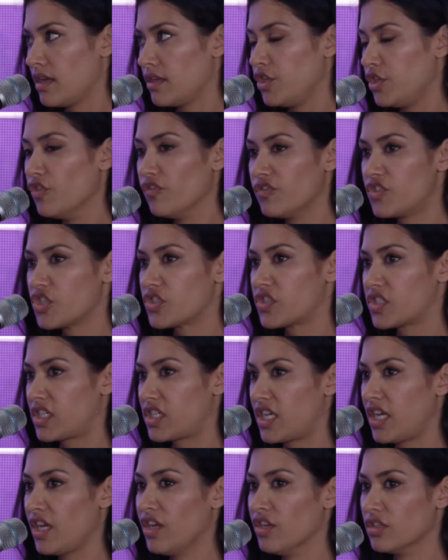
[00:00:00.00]
You've just
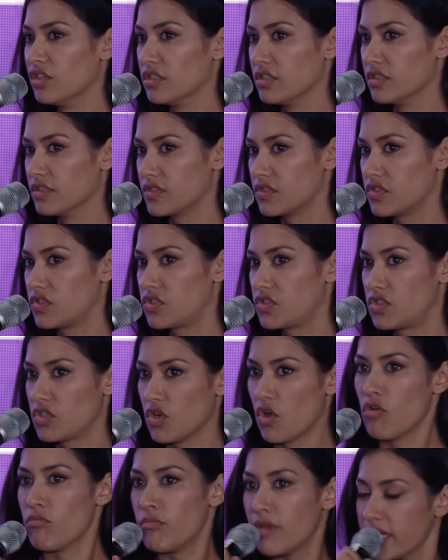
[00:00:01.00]
killed
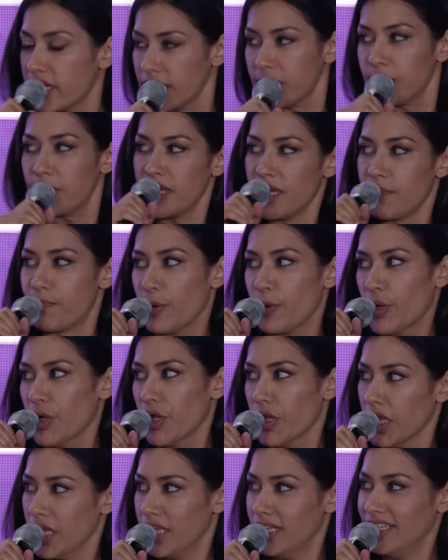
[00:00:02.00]
so many
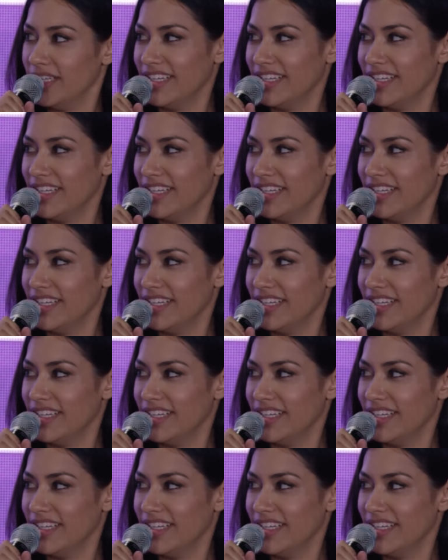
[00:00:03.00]
people.